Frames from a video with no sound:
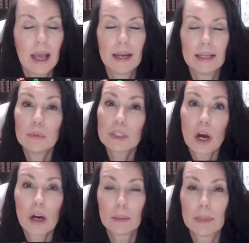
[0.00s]
And he was
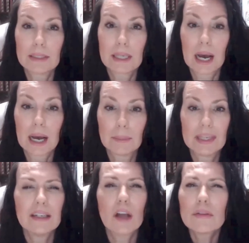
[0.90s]
talking about time.
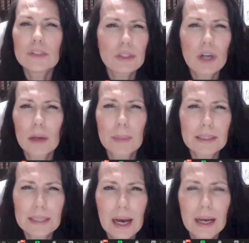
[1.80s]
He loves to talk
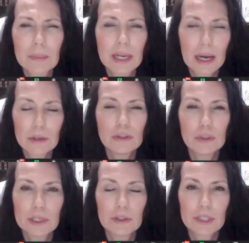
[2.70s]
about time and how you
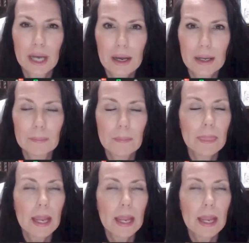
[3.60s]
spend your time.